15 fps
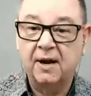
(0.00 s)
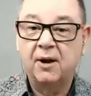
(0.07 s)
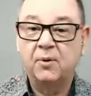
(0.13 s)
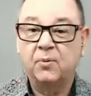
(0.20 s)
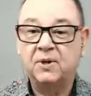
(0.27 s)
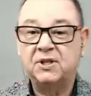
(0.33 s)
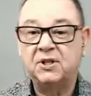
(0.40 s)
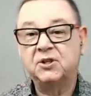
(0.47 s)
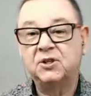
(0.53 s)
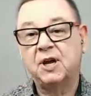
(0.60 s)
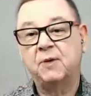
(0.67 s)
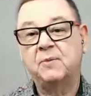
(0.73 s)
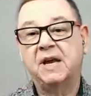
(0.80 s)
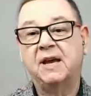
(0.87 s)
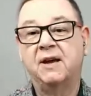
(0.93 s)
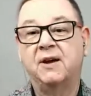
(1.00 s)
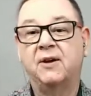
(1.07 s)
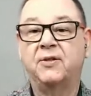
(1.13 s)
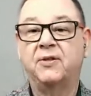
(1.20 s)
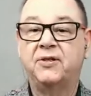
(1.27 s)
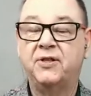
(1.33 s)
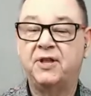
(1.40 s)
which is coming out
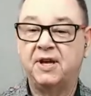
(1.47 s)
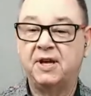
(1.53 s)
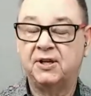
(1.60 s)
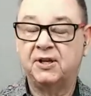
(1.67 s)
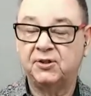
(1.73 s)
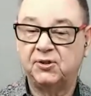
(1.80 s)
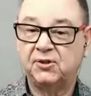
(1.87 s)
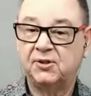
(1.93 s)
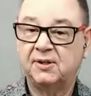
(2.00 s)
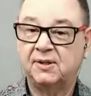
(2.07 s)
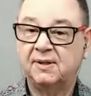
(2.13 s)
this